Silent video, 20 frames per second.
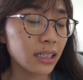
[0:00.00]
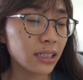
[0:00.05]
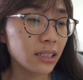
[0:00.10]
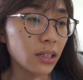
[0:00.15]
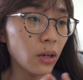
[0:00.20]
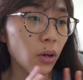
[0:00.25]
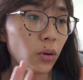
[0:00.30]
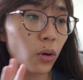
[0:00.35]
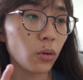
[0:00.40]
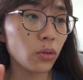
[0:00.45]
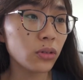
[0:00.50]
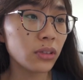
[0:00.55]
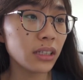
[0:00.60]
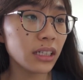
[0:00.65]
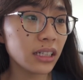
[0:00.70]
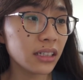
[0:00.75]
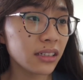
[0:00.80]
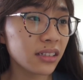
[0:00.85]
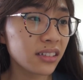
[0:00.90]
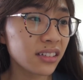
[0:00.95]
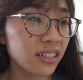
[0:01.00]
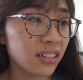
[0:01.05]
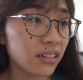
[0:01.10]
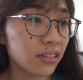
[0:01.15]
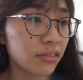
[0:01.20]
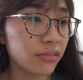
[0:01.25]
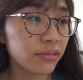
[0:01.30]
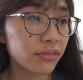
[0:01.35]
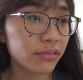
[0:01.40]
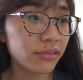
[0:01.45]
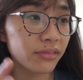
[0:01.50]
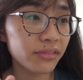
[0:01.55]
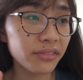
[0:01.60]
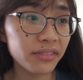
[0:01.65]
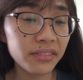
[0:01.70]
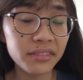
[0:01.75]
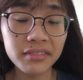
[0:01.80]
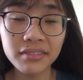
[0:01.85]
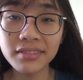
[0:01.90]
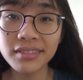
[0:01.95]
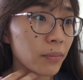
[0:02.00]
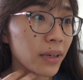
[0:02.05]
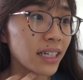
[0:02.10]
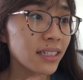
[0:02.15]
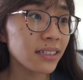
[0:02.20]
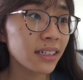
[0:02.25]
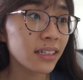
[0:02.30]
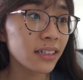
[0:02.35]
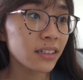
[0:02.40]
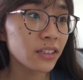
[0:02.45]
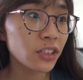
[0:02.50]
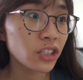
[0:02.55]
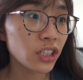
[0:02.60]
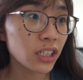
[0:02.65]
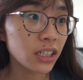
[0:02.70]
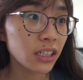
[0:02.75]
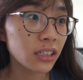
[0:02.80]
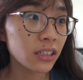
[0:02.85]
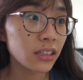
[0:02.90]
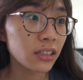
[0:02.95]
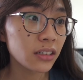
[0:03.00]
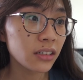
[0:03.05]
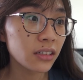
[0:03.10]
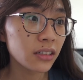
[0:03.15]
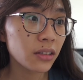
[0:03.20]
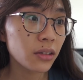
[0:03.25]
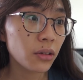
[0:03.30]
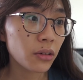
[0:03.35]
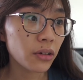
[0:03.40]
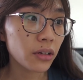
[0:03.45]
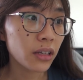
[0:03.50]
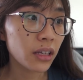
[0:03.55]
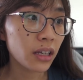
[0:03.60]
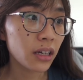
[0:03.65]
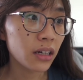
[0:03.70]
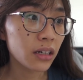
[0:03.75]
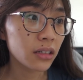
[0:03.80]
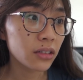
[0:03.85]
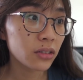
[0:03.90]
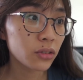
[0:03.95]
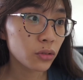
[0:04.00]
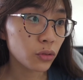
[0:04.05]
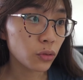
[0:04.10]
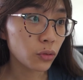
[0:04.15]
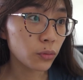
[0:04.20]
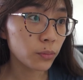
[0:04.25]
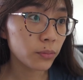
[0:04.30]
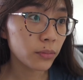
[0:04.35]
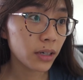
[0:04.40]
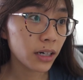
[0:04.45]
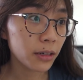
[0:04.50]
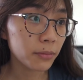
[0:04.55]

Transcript: it's a whole list of Mexican chicken tortilla soup